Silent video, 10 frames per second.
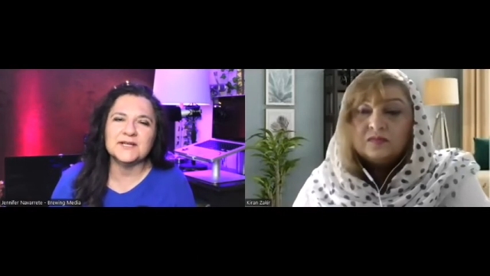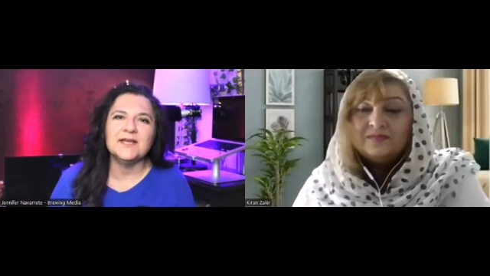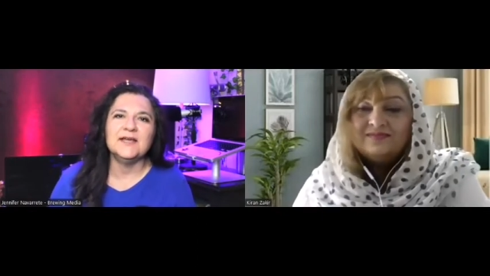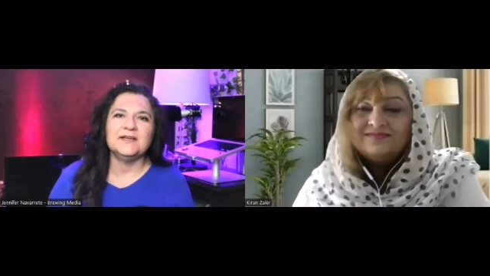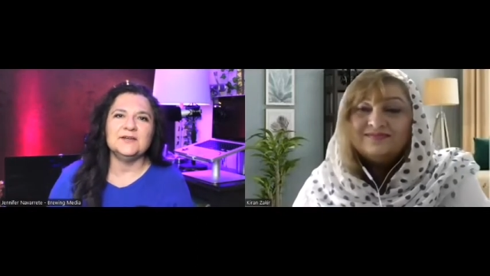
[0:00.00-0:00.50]

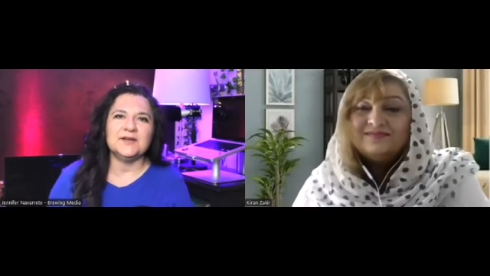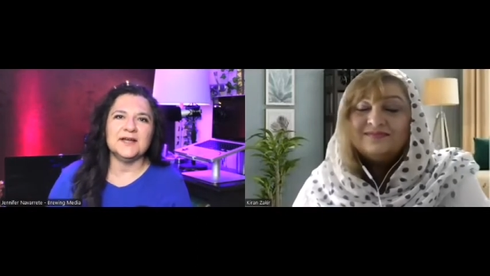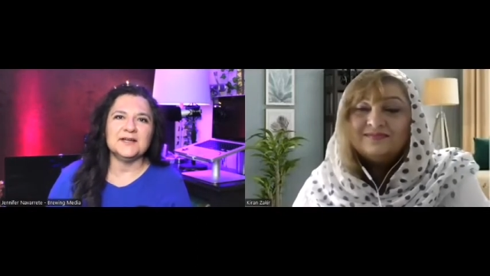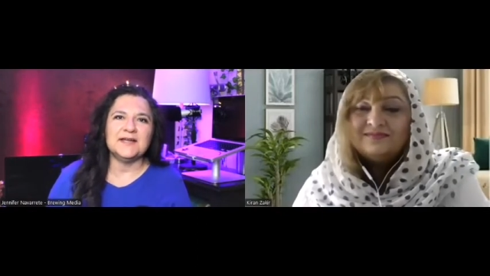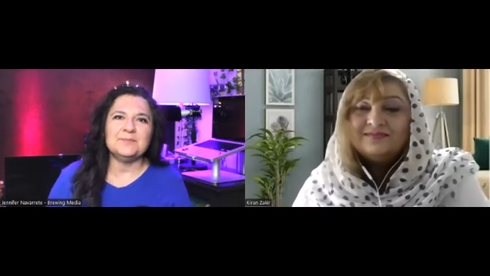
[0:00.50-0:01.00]
Speaker 1: Mm-hmm. You're not
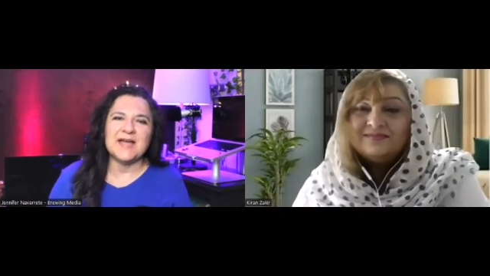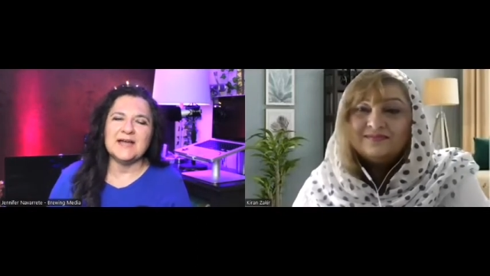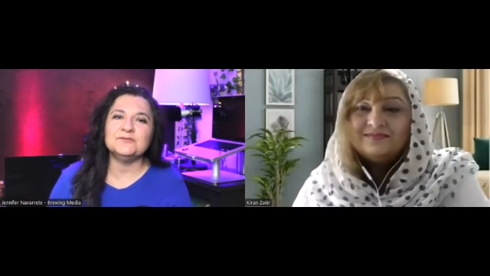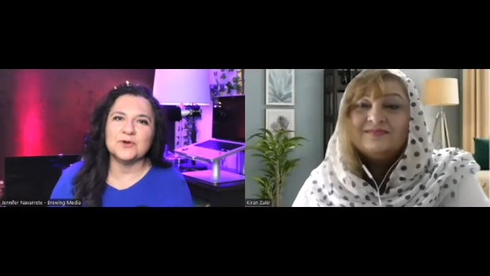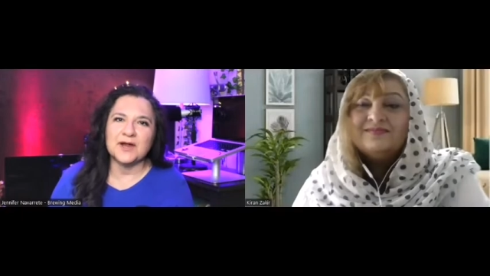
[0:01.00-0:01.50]
going to have, have,
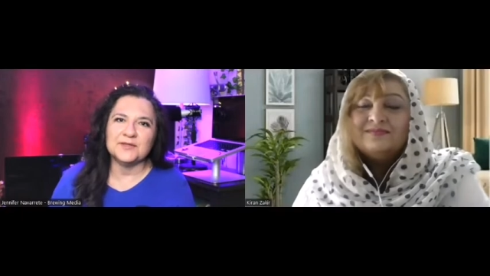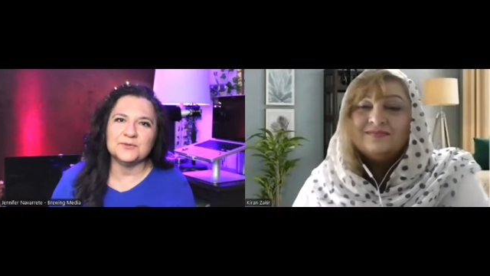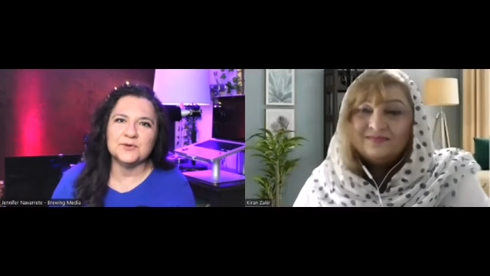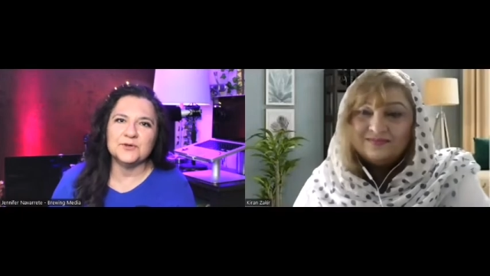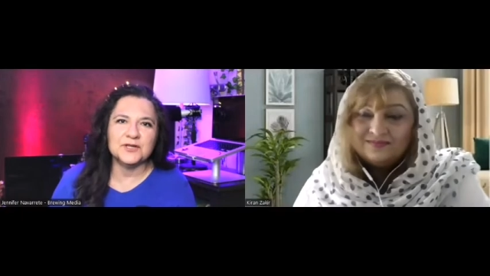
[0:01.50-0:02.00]
dry throat.
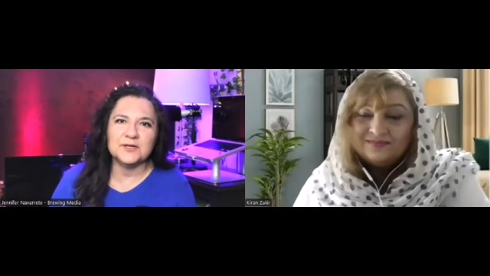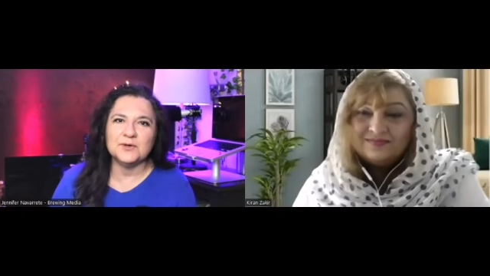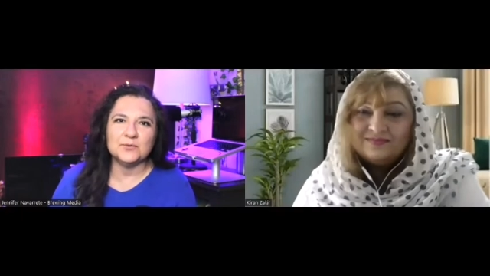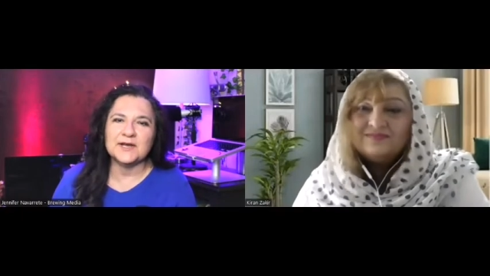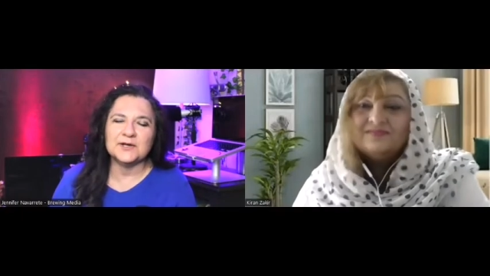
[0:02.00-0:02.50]
You're going to be
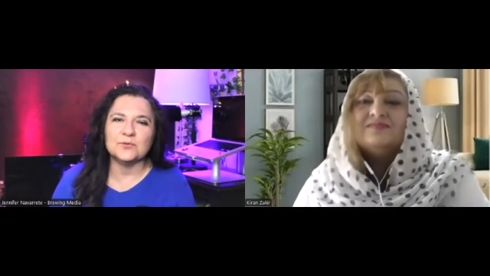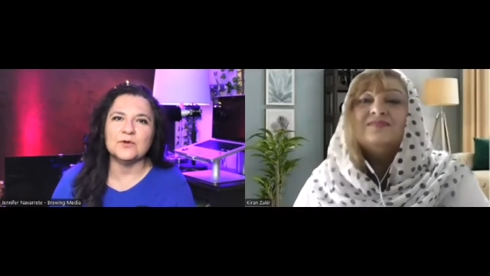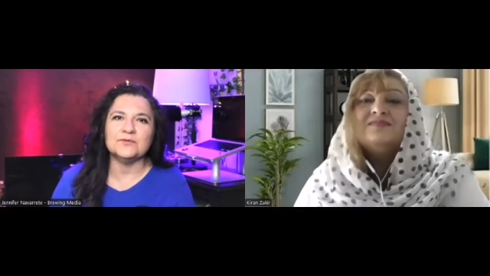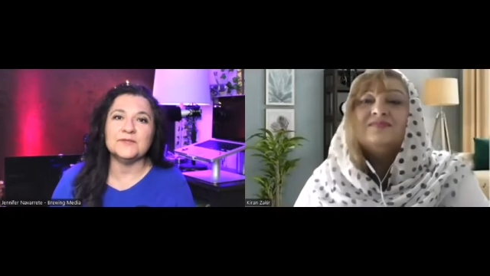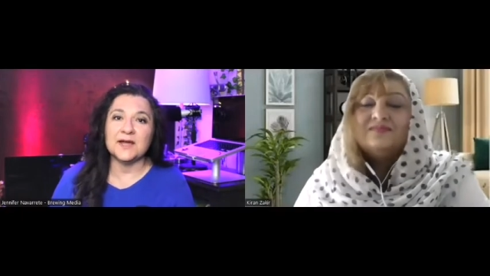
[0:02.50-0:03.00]
ready to roll.
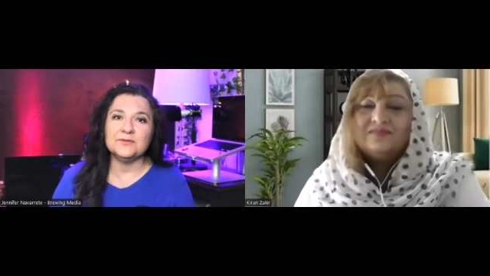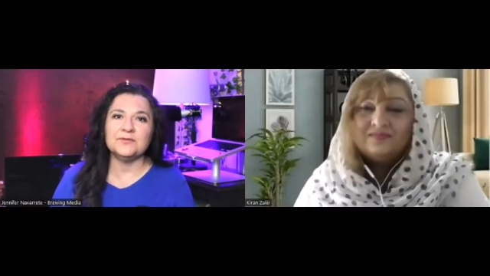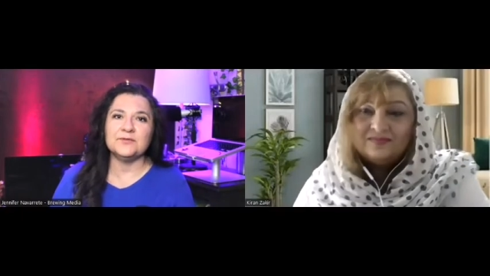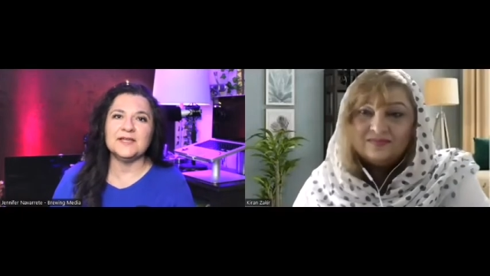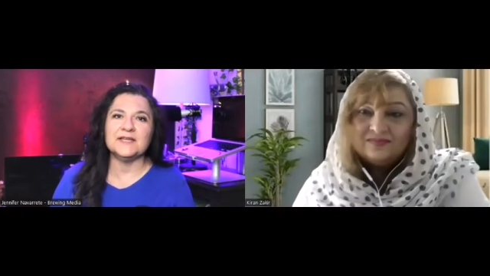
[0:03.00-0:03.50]
The other
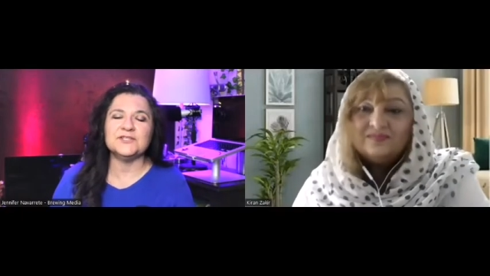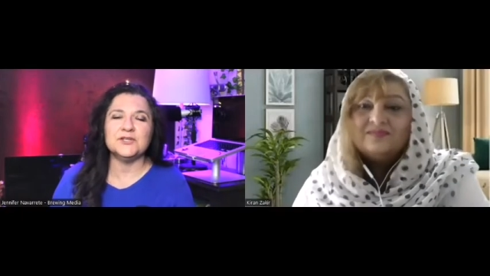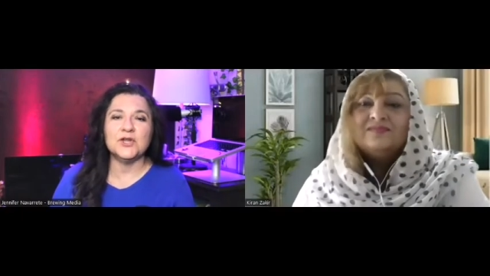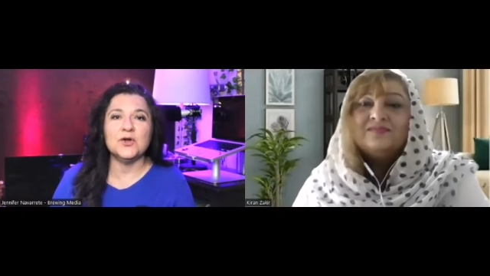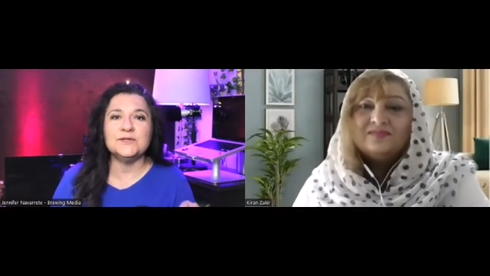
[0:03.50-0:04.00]
thing mm-hmm. is
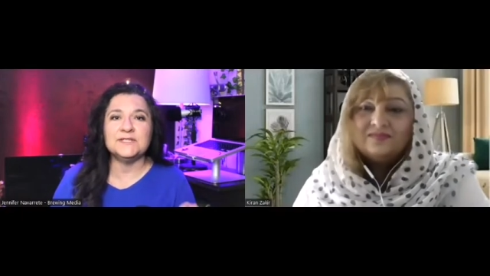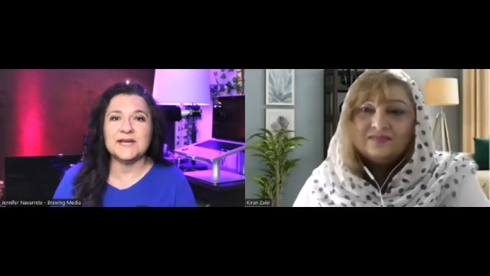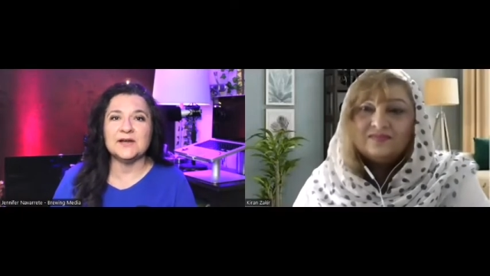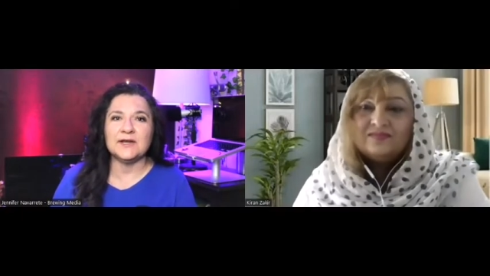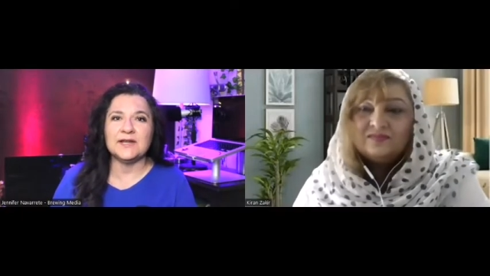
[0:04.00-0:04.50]
no
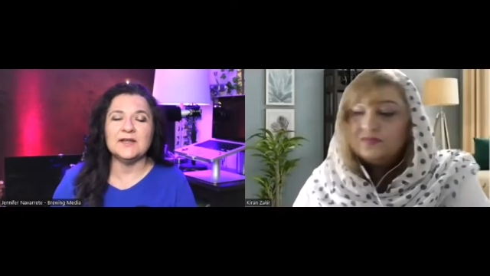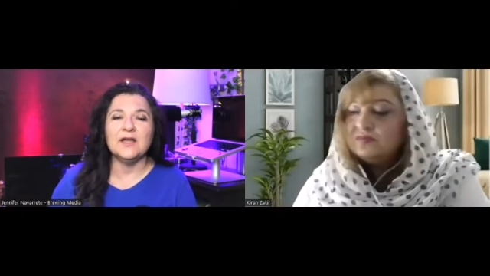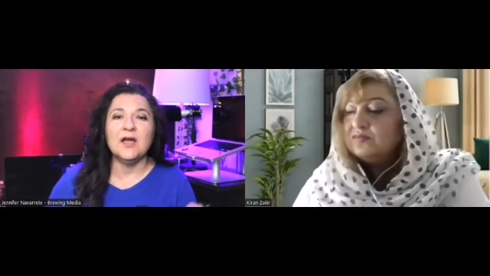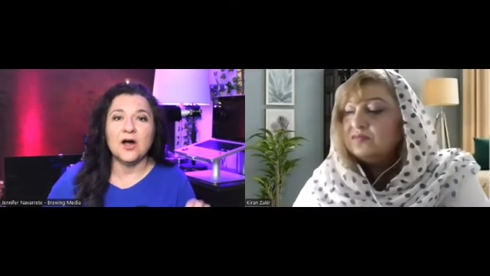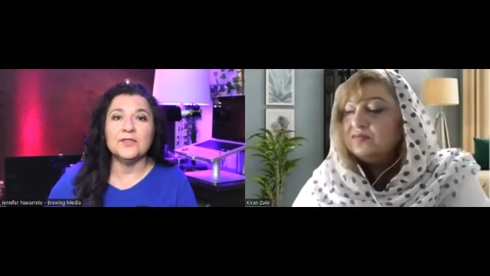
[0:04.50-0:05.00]
dairy
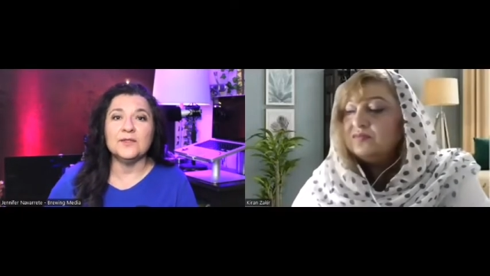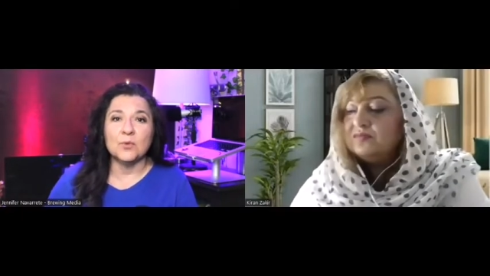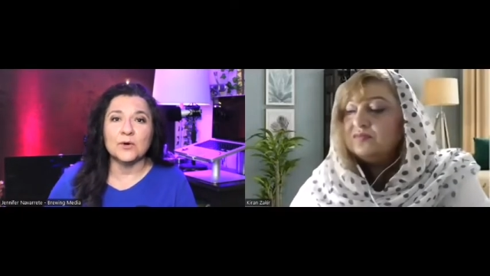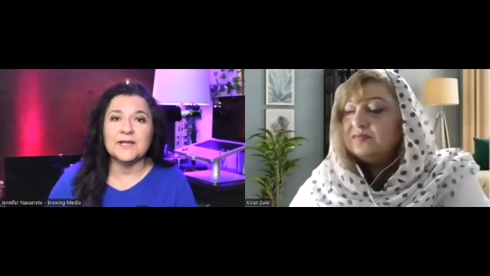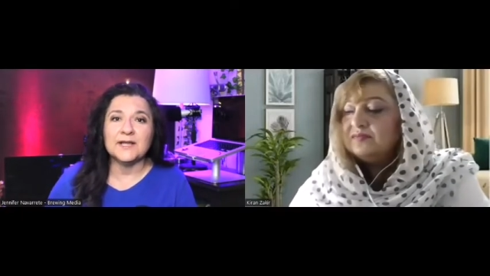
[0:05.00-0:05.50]
on the
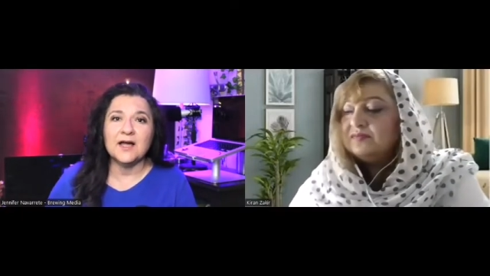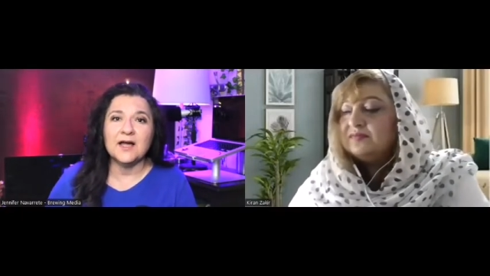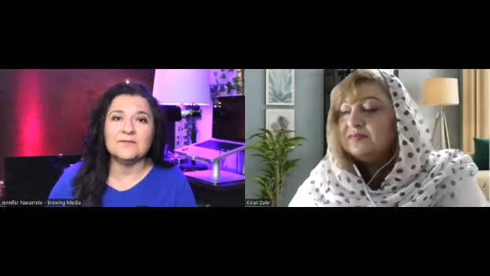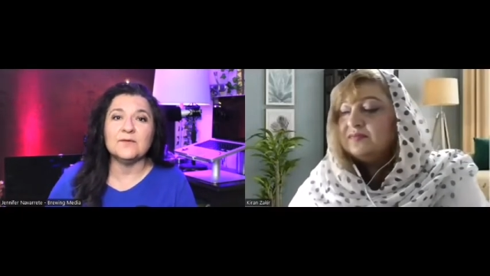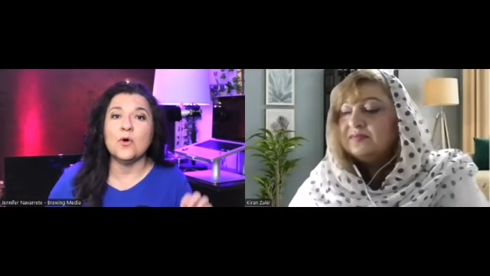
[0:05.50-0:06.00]
morning of
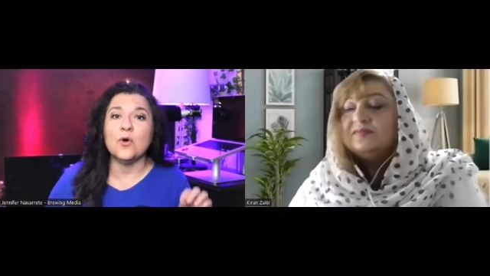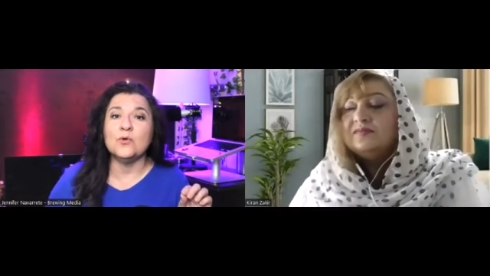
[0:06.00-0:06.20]
or,